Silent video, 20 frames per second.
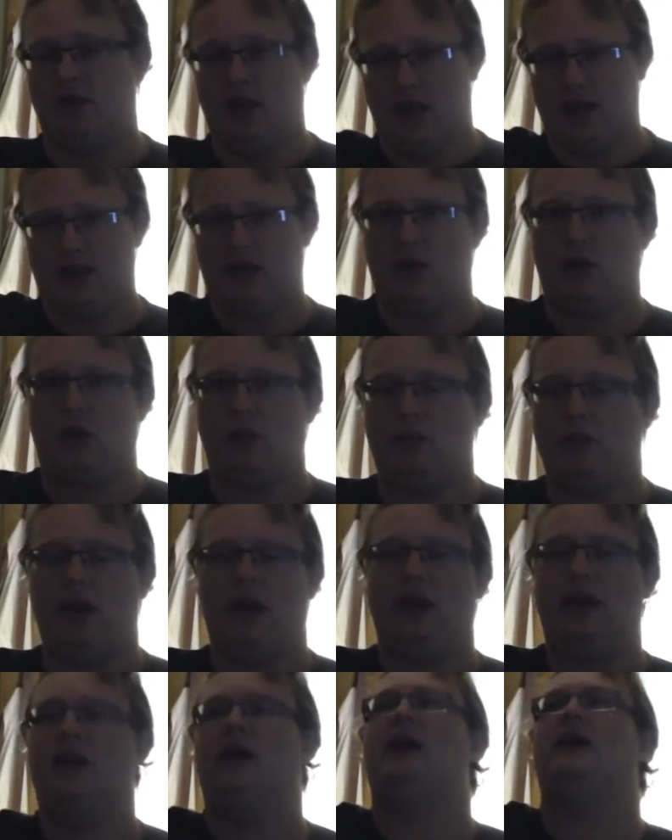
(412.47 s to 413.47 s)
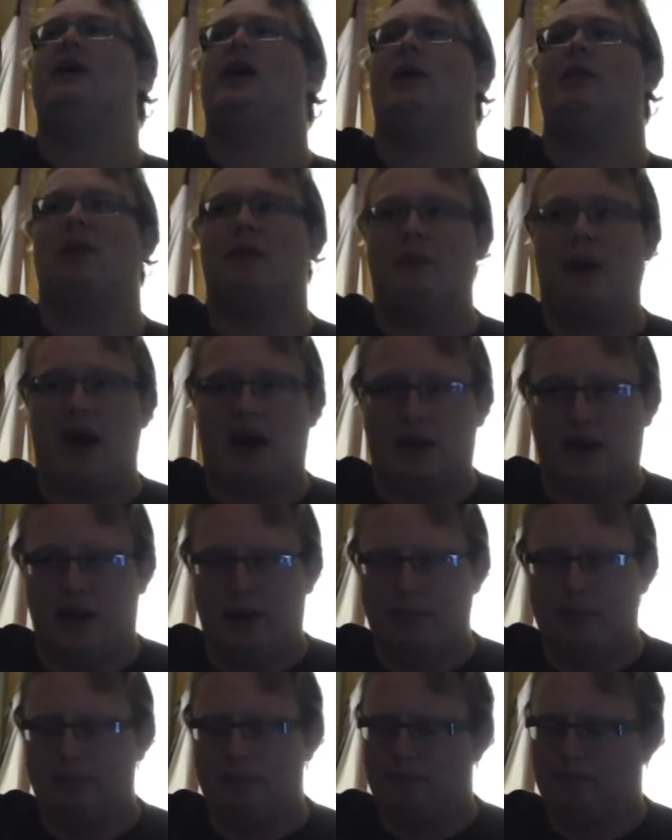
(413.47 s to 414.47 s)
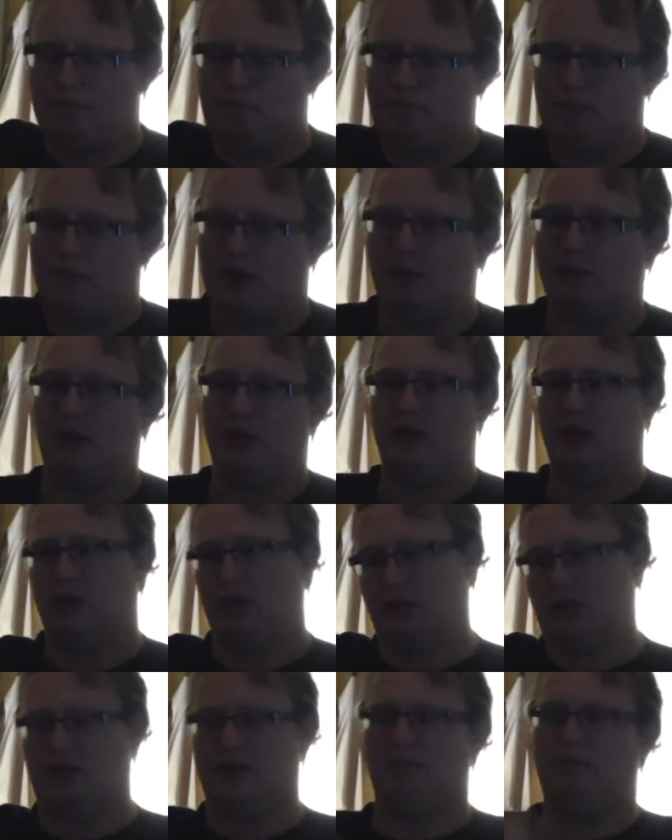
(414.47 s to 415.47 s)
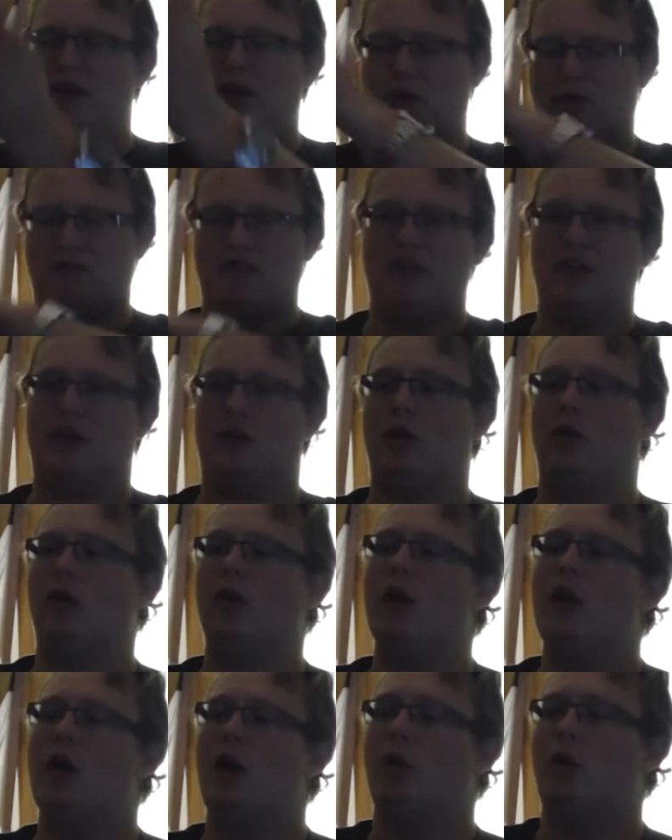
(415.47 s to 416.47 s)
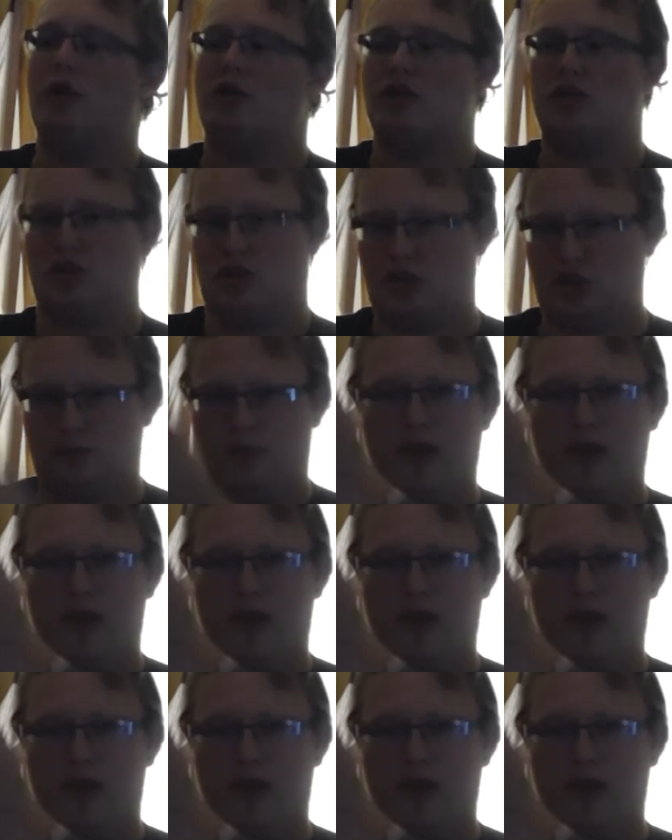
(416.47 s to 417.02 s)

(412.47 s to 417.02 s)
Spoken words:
of landing on a planet and coming back up. But then there's a bigger vehicle which